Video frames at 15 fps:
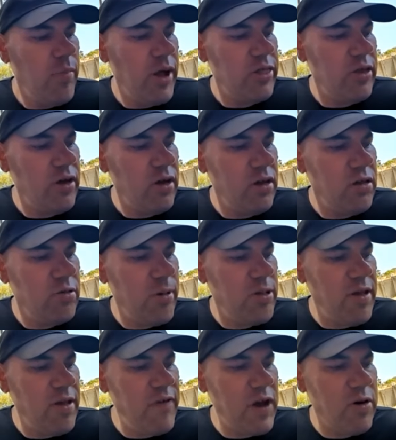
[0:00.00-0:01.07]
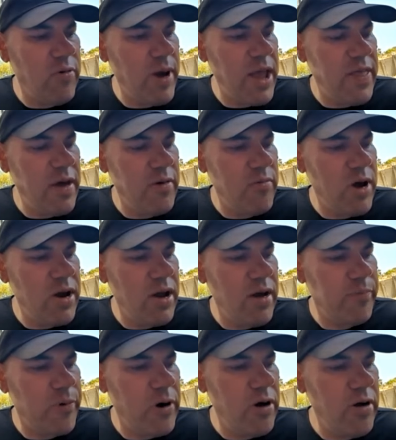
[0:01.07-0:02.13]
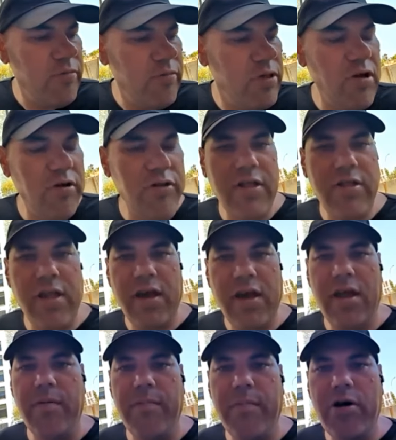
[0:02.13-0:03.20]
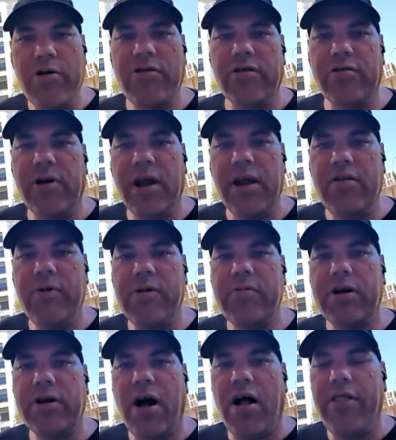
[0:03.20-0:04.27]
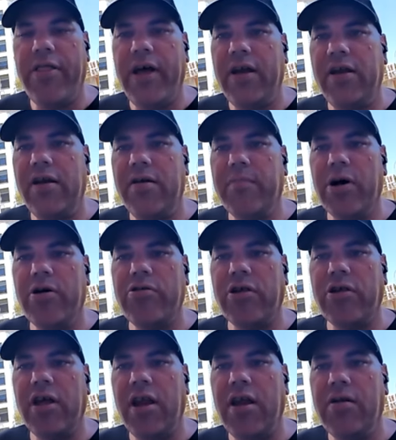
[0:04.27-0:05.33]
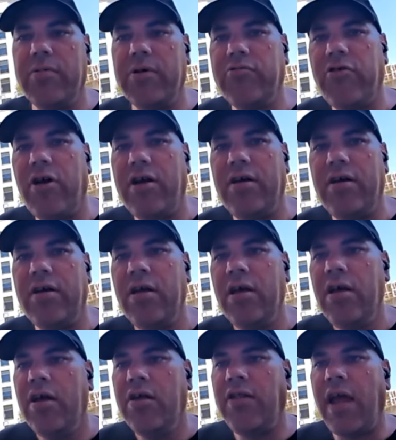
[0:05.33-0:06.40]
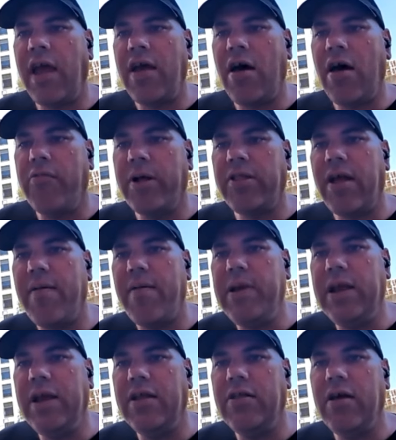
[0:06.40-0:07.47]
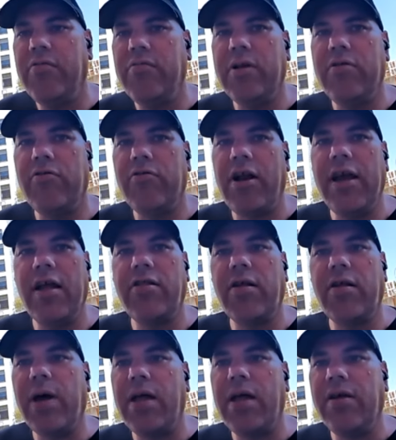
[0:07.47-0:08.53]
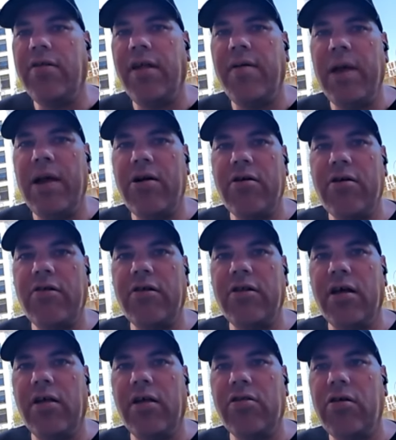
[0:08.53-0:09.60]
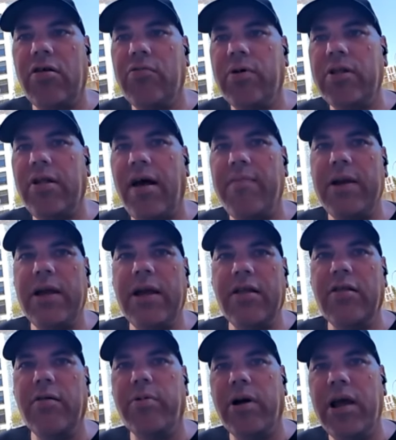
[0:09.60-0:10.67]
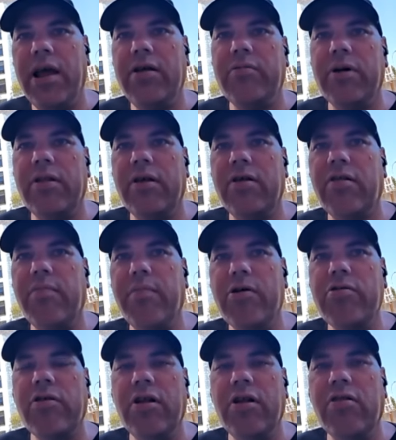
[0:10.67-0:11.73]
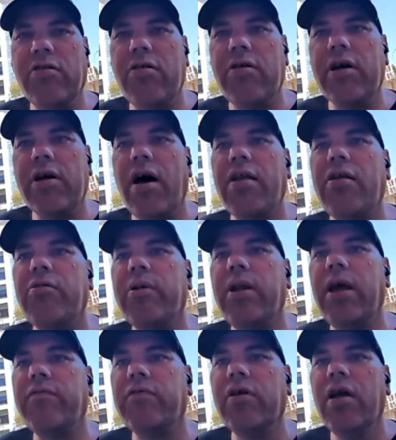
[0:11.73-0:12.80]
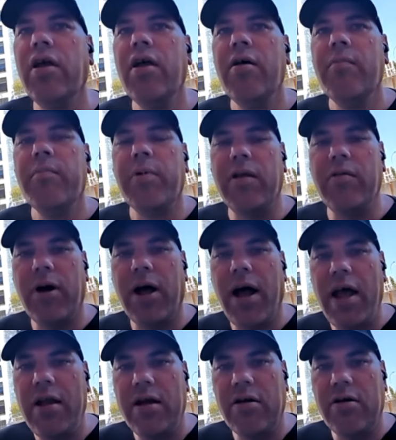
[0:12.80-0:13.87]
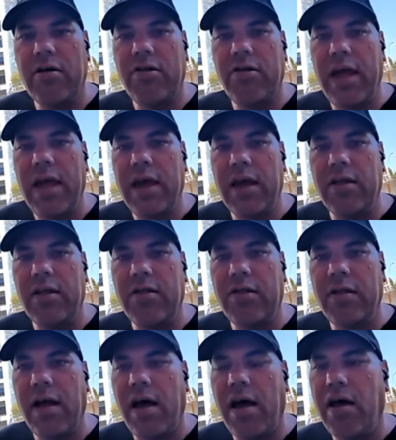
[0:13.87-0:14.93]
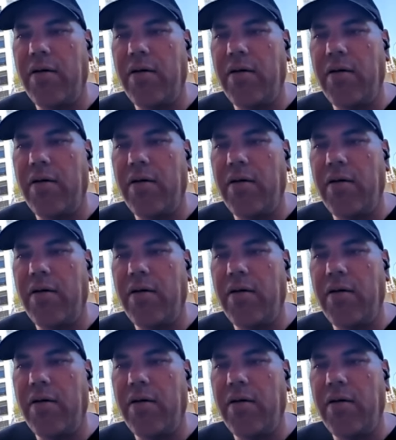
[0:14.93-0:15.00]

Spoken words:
but the specific way they want to approach, so that's like an emotion, right? We would call that an emotion, and we'd try to say what's happening in that. We'd try to get some guy like Sam Harris to tell us, oh, what's happening in the brain when this emotion is going on or whatever. But what Heidegger is saying is